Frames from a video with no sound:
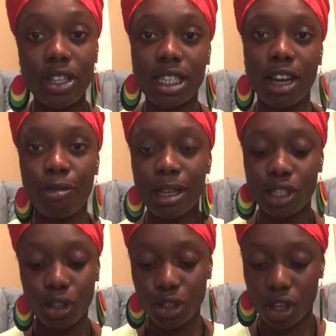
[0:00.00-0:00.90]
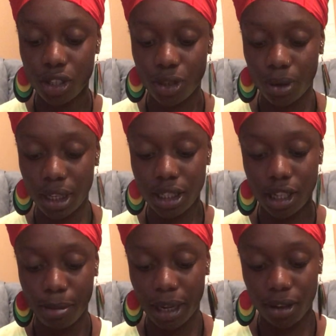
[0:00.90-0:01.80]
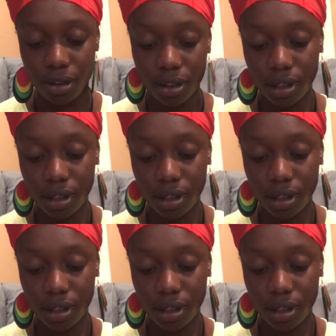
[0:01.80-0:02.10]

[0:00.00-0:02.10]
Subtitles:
the Ten of Pentacles also wanted to come out.